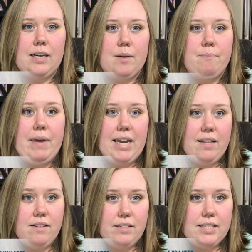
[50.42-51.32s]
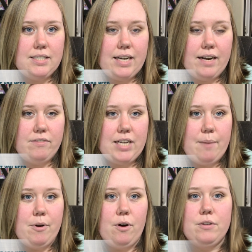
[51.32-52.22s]
making the list ahead of
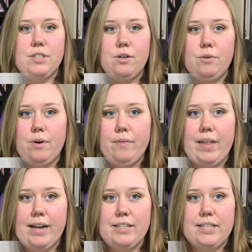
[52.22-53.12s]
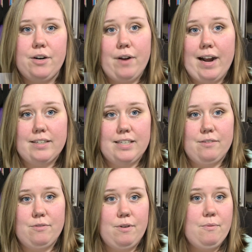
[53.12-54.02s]
time, but also that is
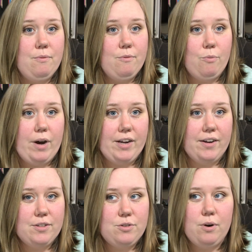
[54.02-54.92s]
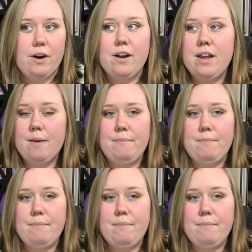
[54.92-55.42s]
interactive while you're at the store.